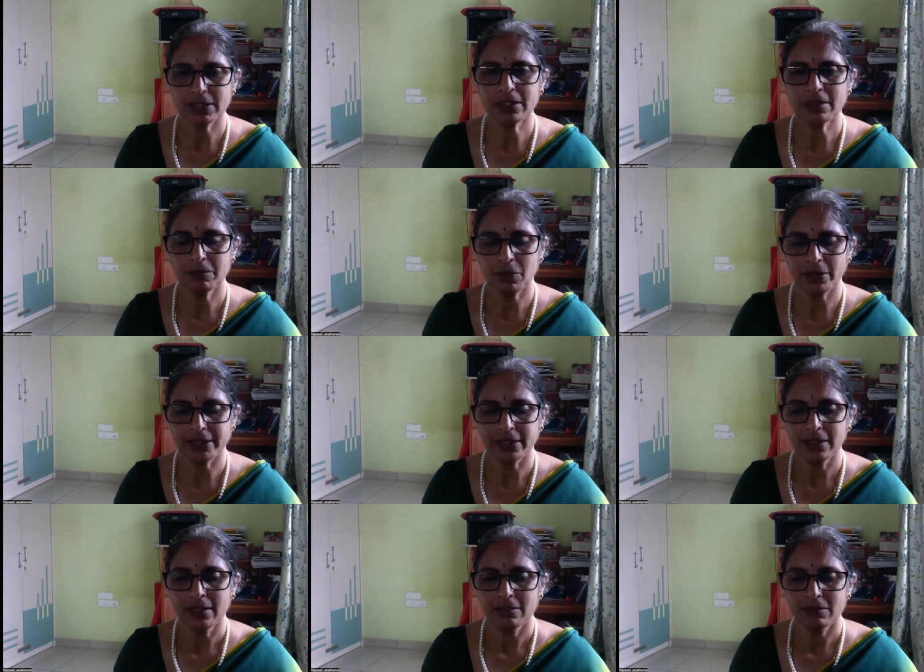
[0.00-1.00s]
of the body.
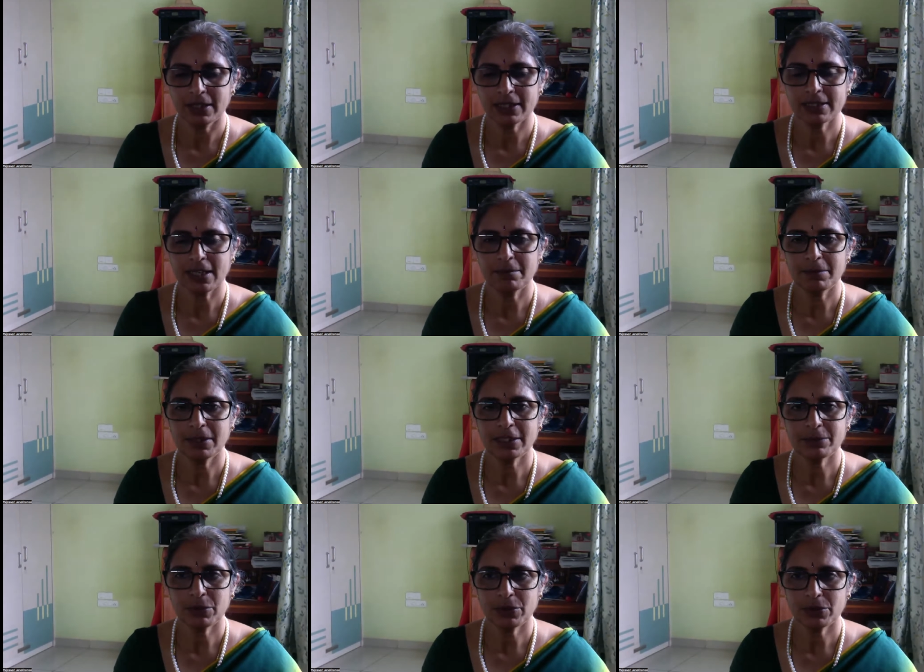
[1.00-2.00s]
For example,
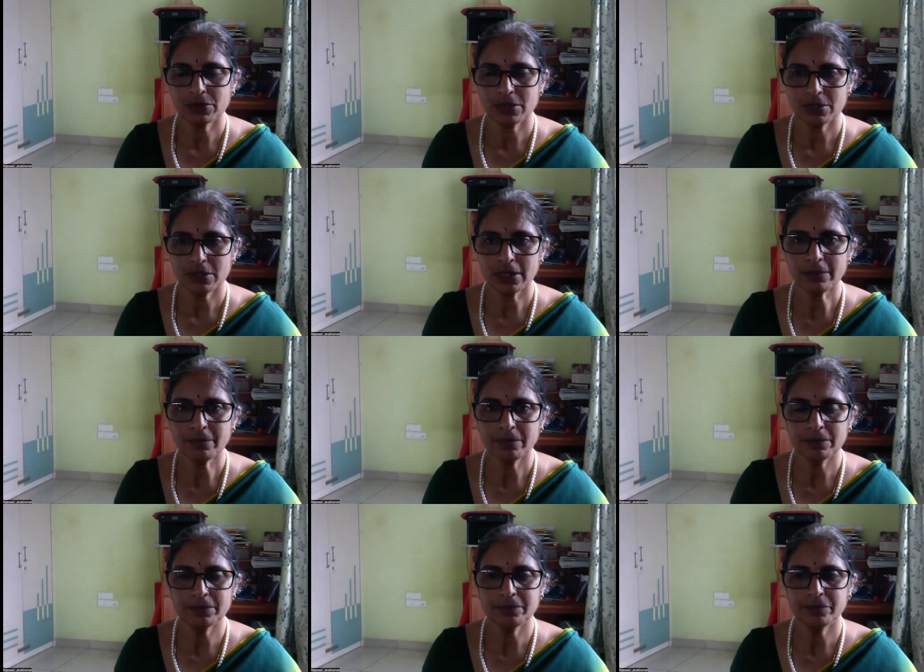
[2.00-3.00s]
it produces
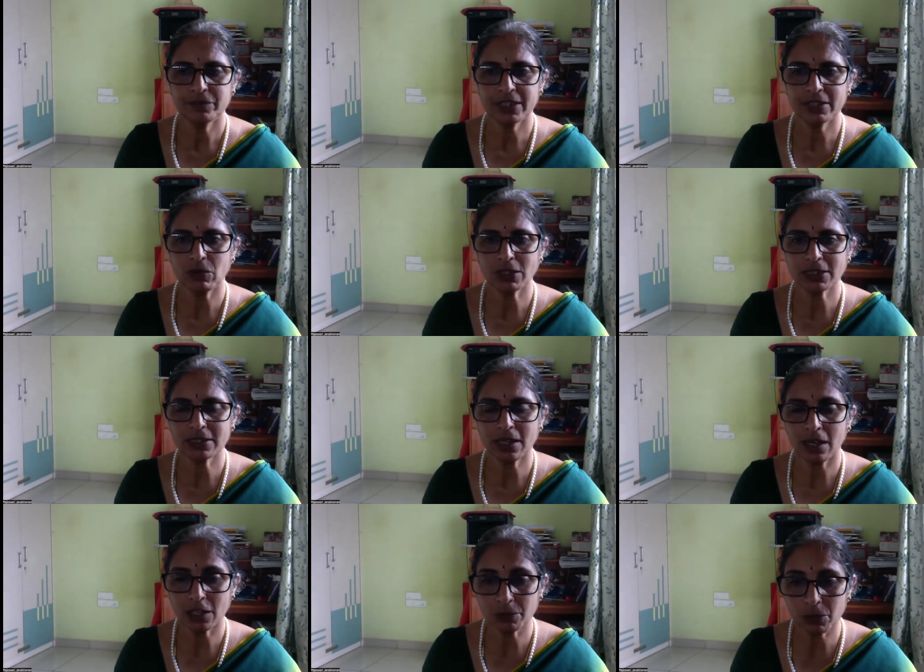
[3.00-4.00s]
what are the
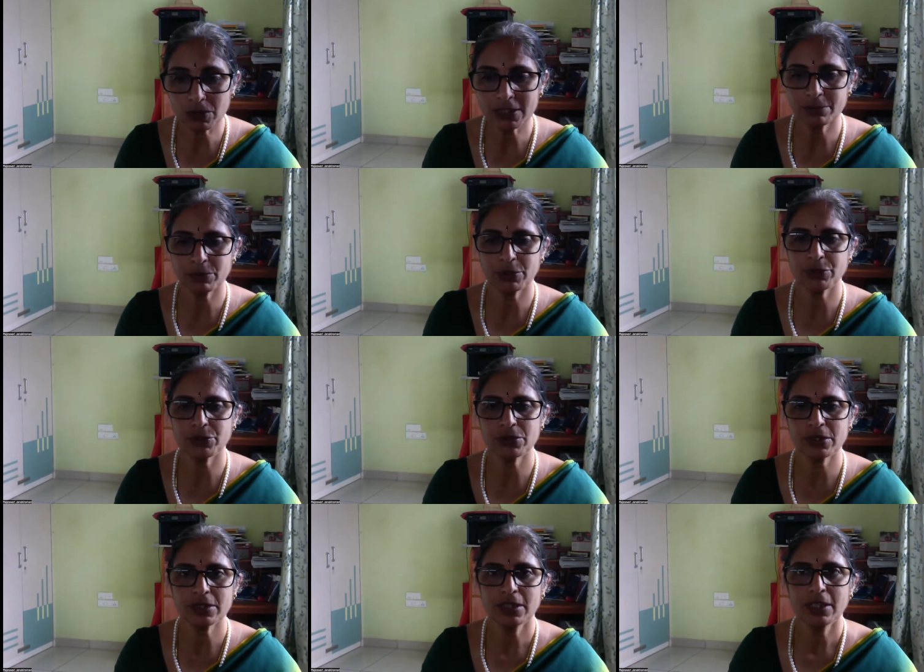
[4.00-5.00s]
hormones it
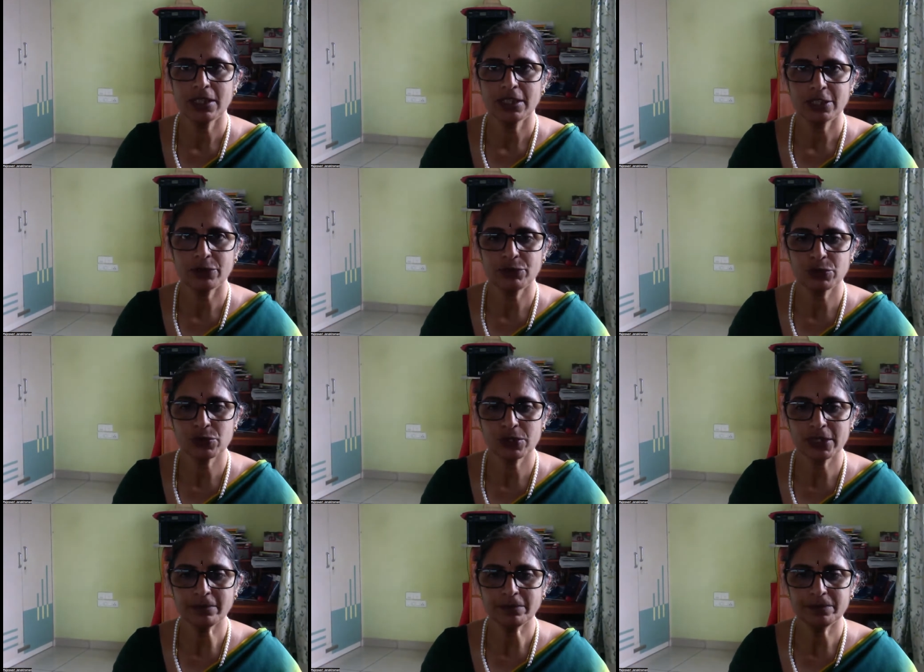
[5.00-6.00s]
produces? If you
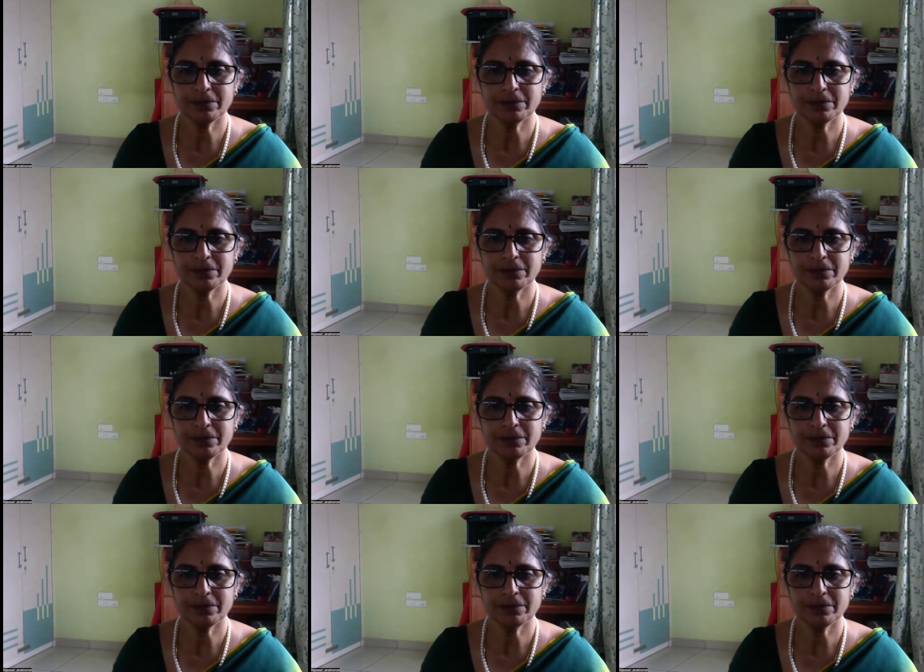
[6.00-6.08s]
see,